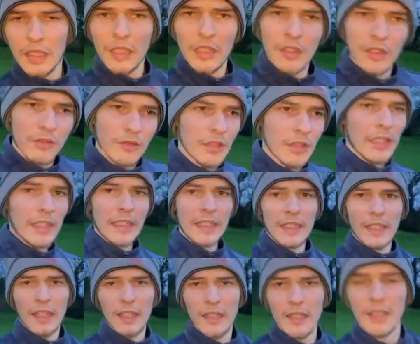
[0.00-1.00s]
really
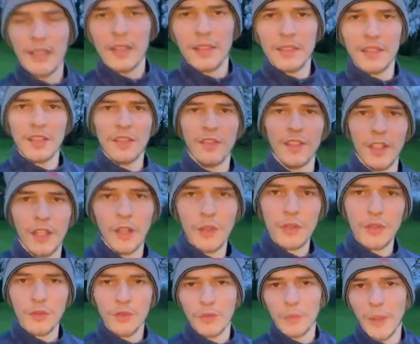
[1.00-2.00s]
this video is
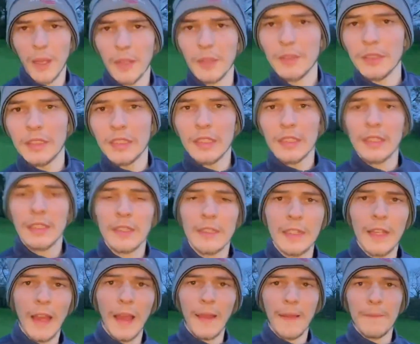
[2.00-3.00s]
all about
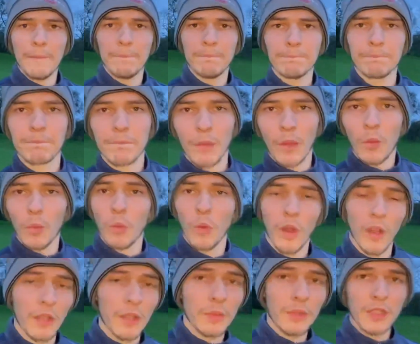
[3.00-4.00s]

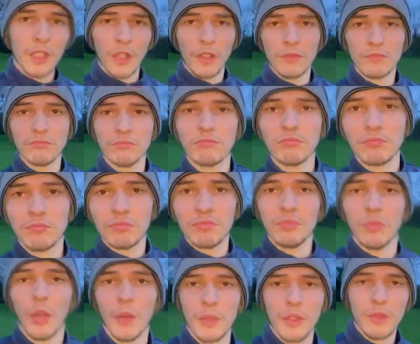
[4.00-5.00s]
why we don't
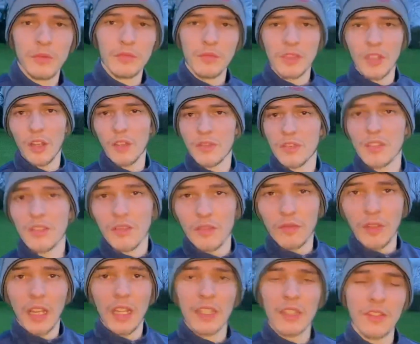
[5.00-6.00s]
go to the
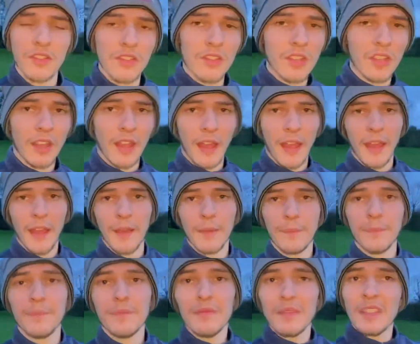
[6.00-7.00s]
range.
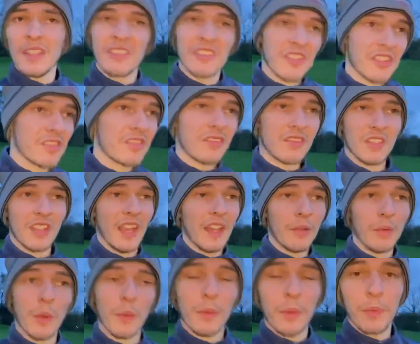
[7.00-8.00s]

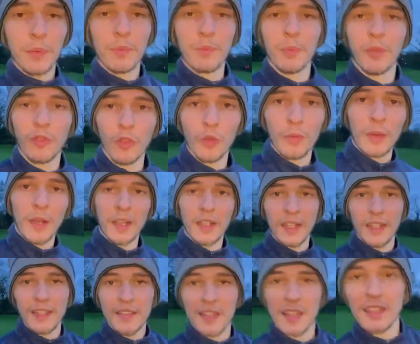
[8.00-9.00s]
Before we play an
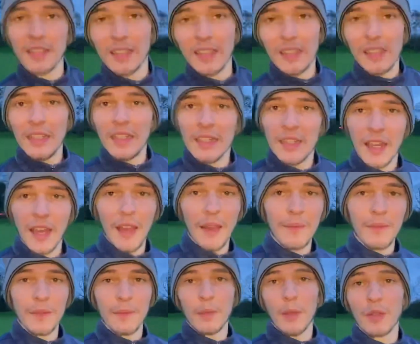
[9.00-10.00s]
18,
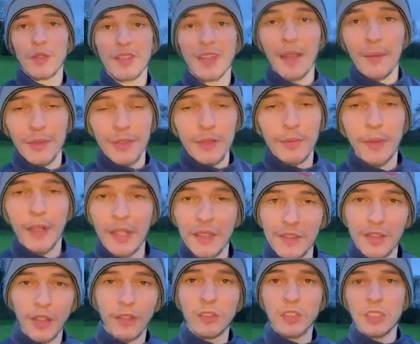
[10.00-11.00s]
the most amateur players
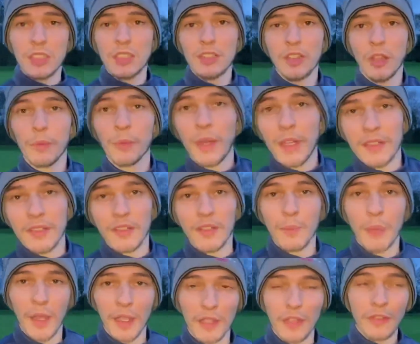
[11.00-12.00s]
don't practice on the
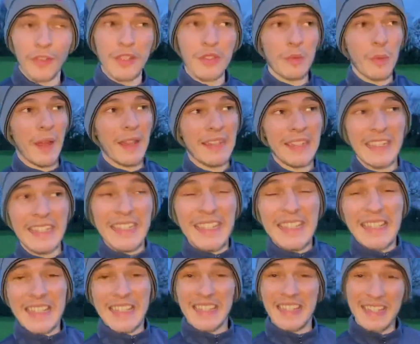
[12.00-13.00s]
putting greens, when
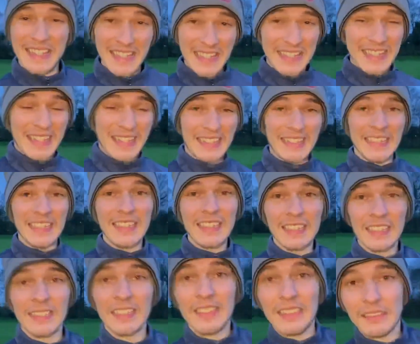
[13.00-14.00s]
statistically
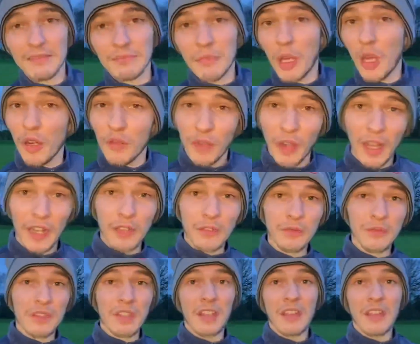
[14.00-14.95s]
around